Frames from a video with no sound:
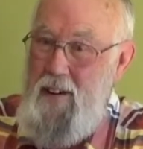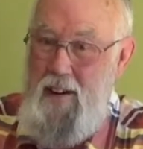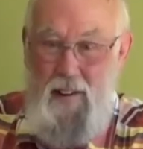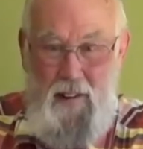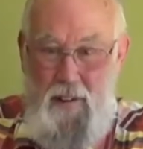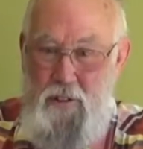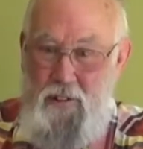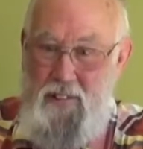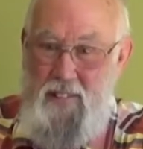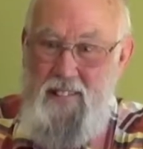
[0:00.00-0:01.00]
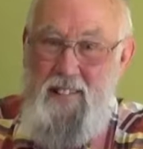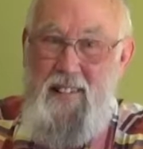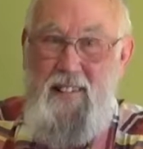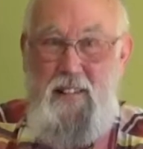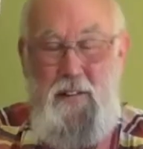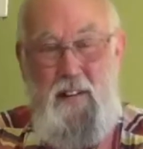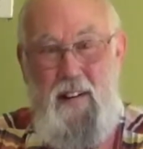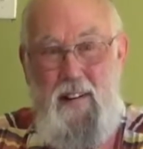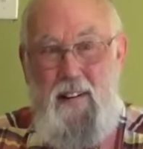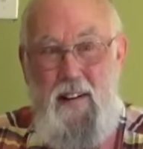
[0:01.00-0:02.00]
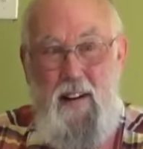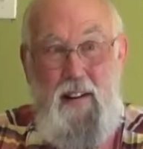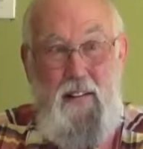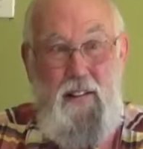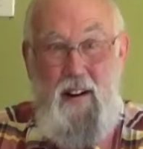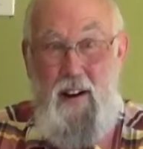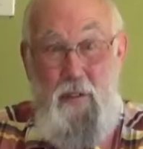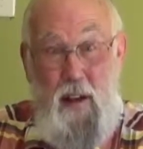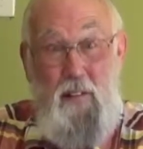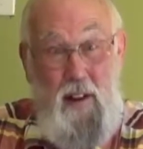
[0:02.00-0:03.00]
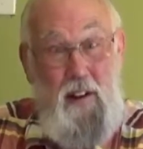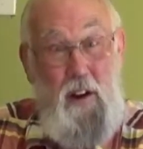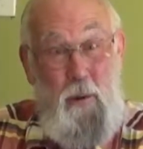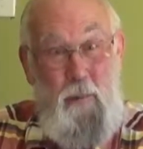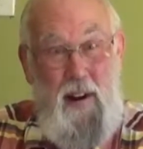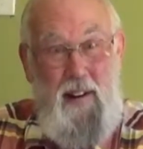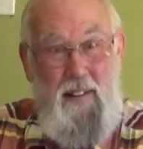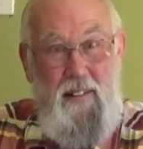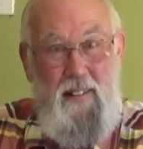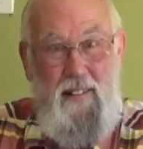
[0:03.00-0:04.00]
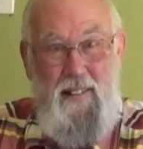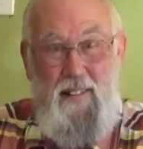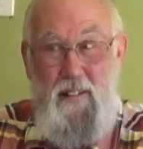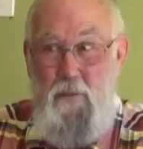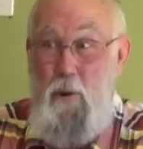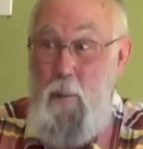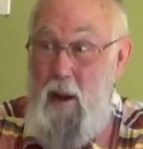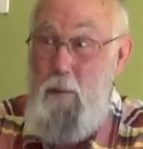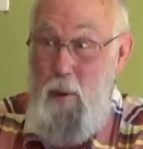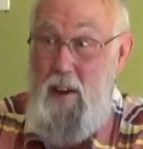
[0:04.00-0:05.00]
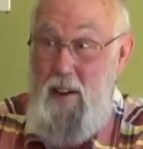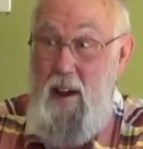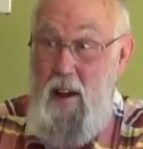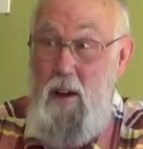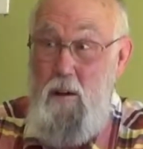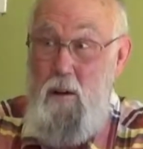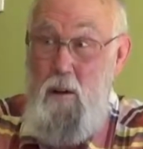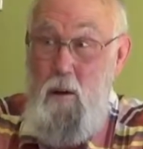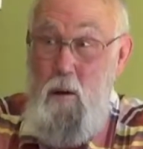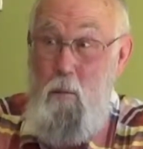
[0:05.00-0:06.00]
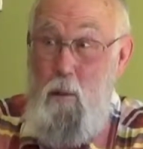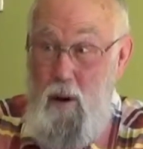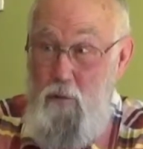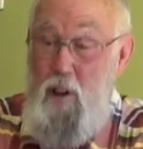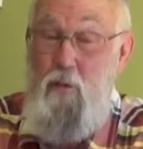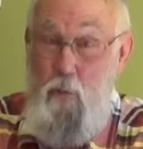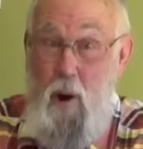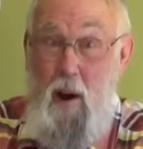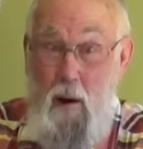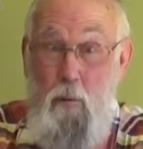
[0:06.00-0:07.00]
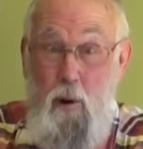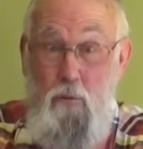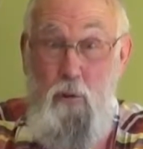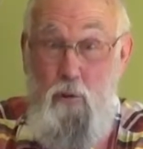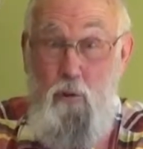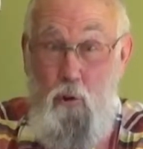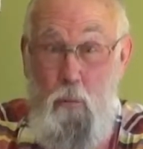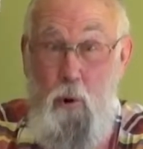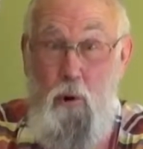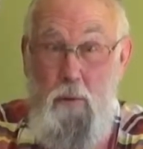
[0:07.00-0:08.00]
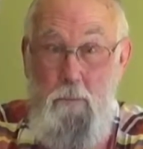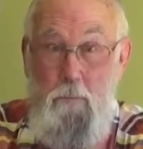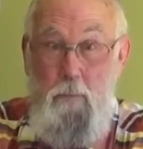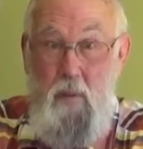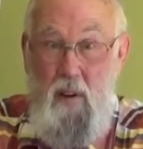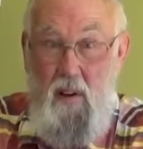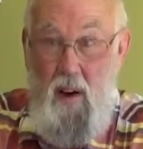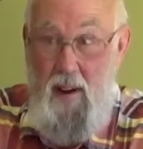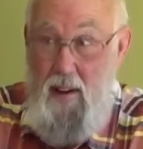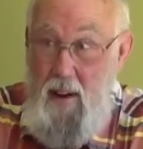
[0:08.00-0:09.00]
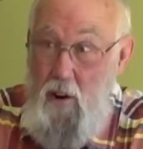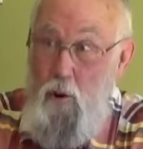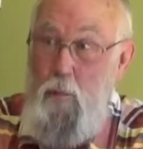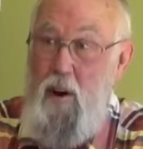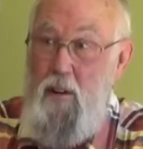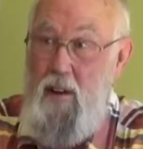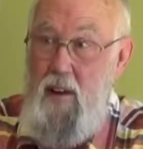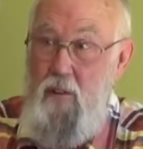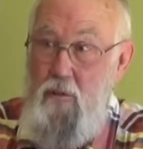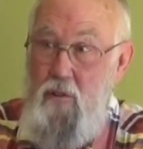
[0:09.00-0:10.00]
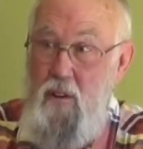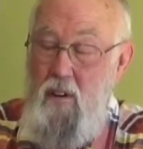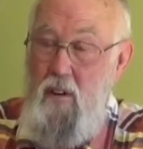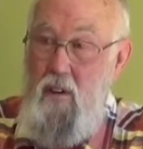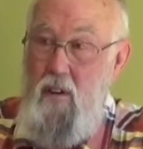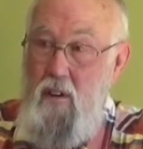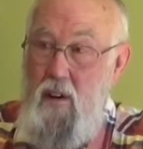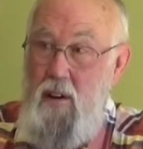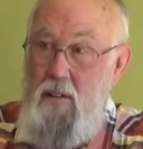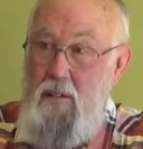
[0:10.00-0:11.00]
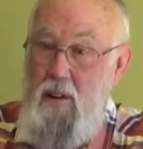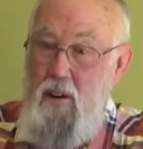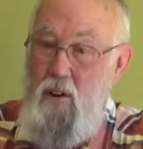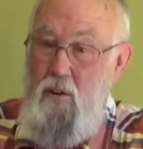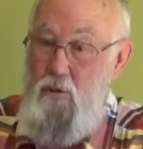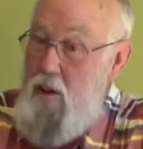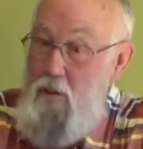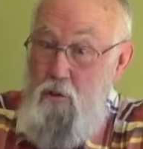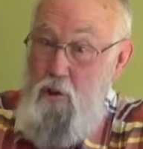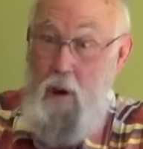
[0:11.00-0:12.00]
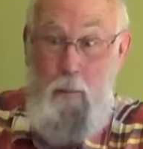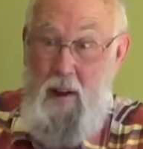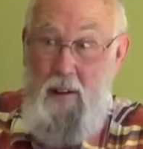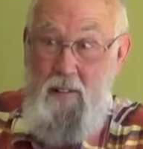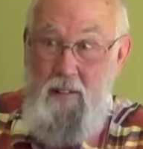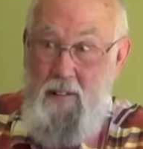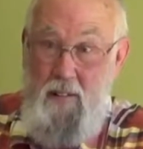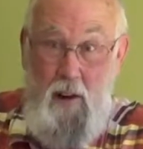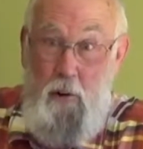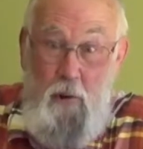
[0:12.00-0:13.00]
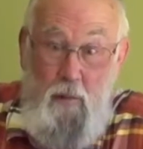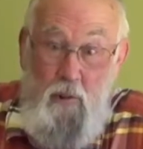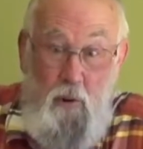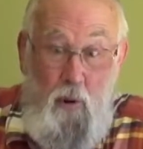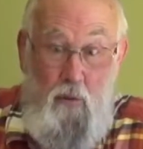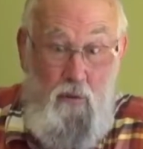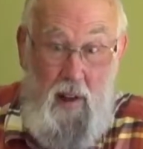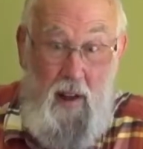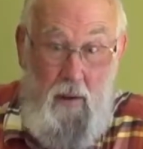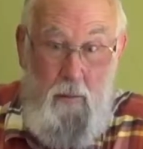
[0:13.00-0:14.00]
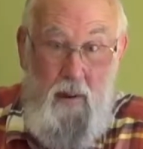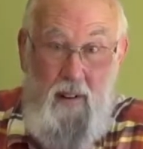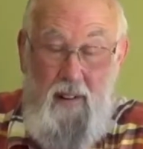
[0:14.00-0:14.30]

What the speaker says: I listened, and I thank that young man for making my day, because that's why I run for the school board. I care about kids, and to see this young man, I don't even know his name,